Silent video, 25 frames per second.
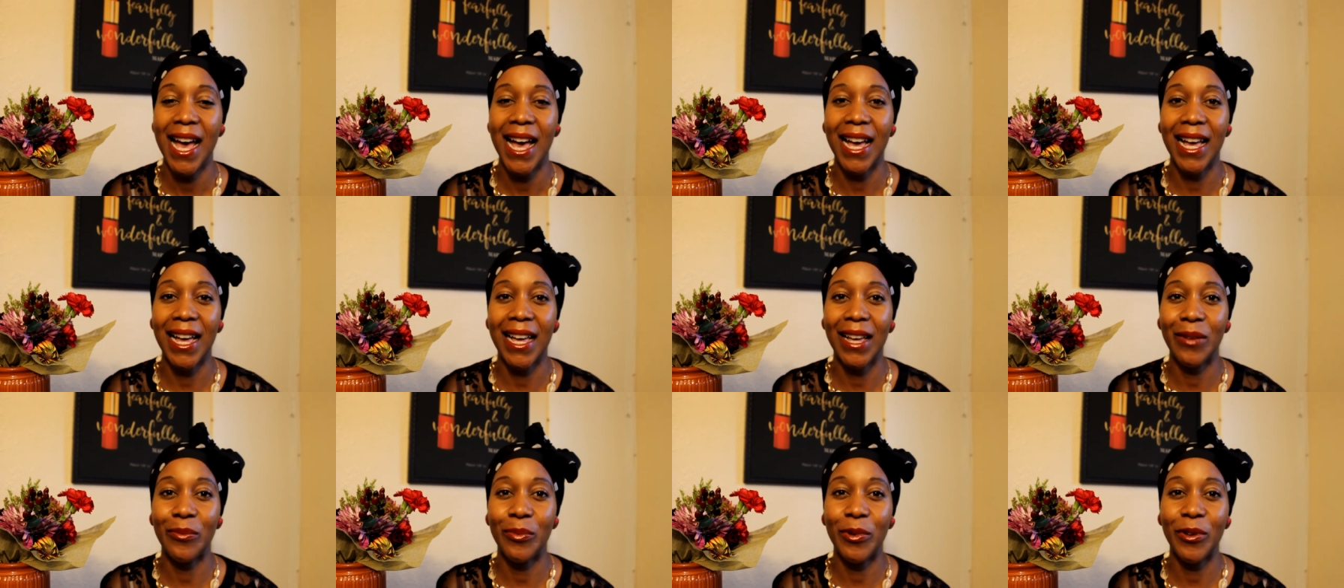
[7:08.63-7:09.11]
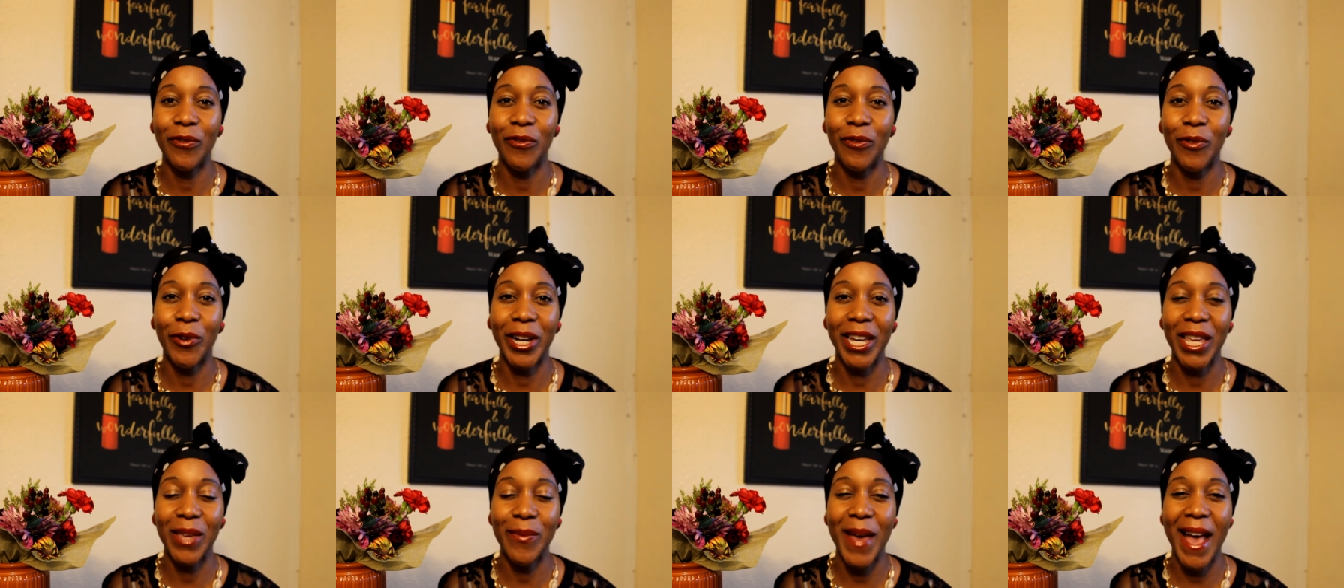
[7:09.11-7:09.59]
Uh,
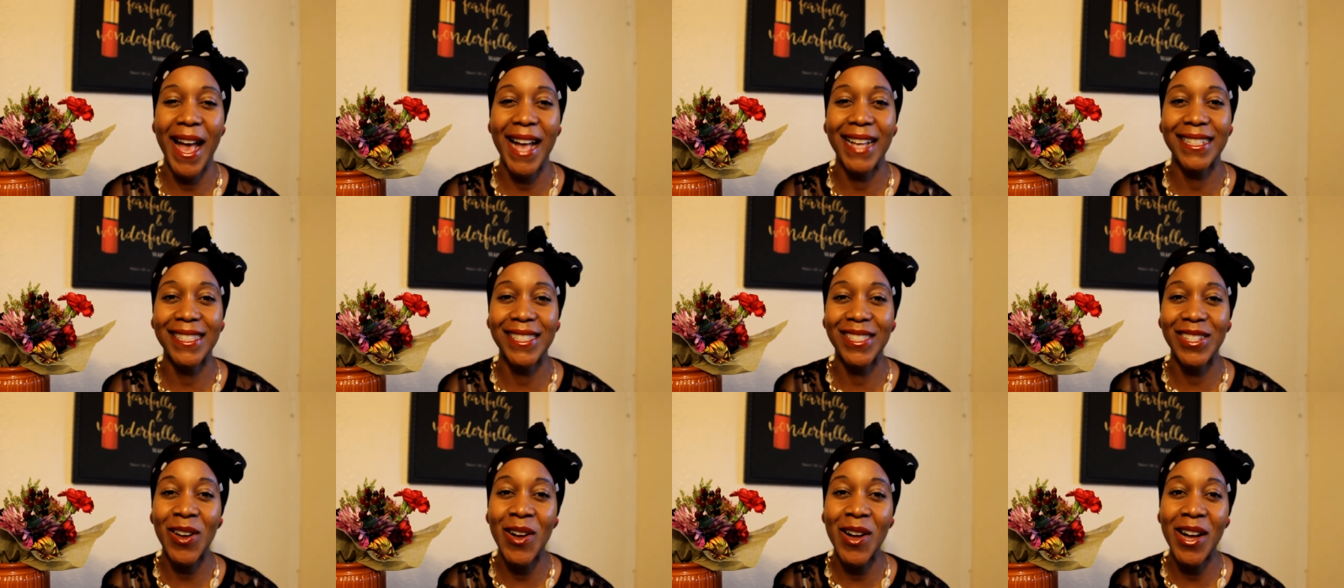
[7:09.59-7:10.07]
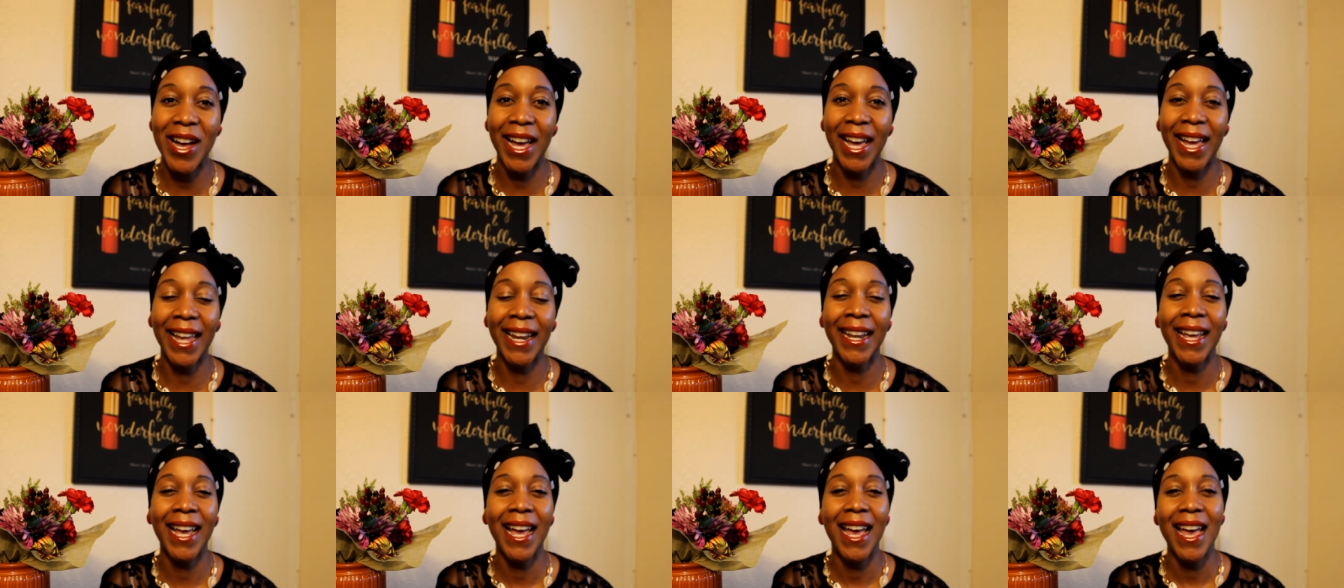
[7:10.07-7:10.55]
before he passed
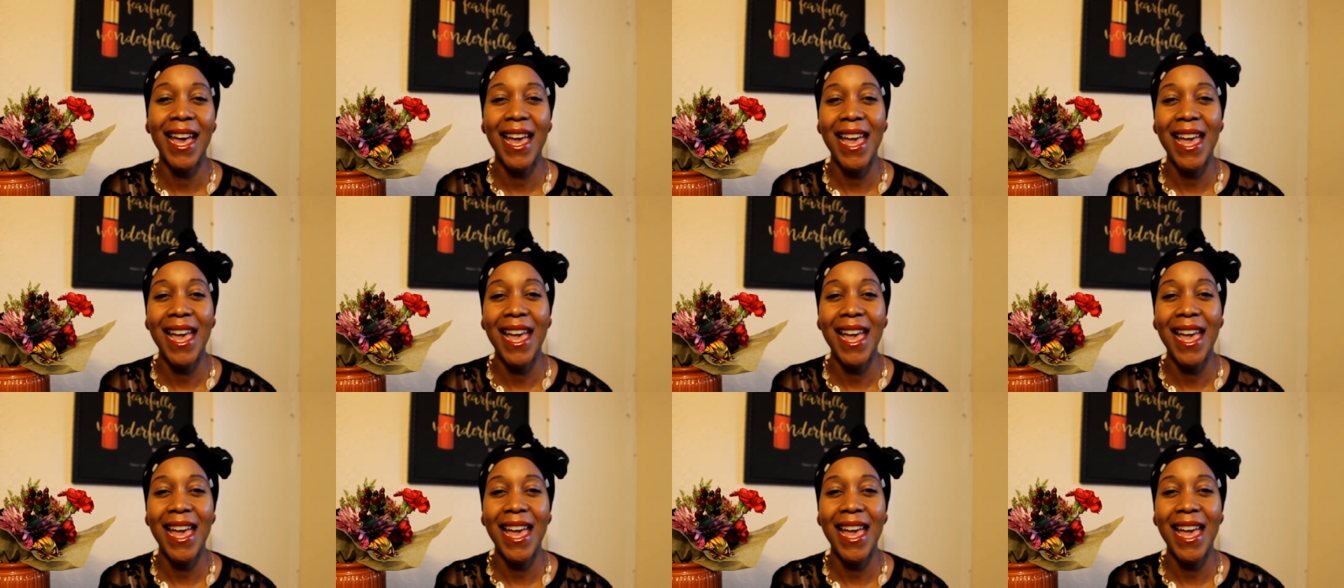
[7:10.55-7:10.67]
on.